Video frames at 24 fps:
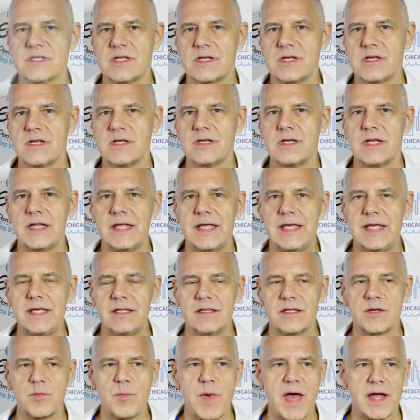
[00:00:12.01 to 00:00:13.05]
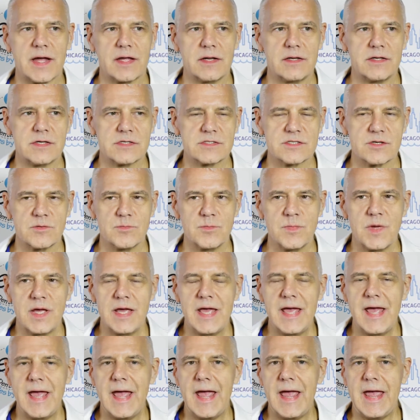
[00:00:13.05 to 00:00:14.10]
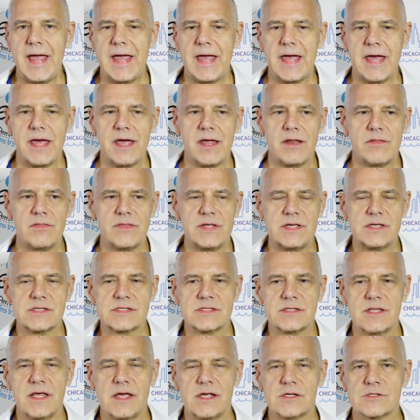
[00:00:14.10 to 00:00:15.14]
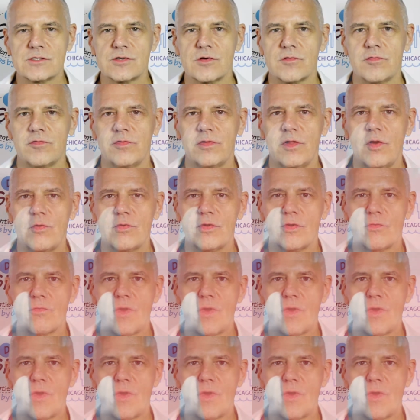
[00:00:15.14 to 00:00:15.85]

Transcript: and healing mechanism, and these things are floating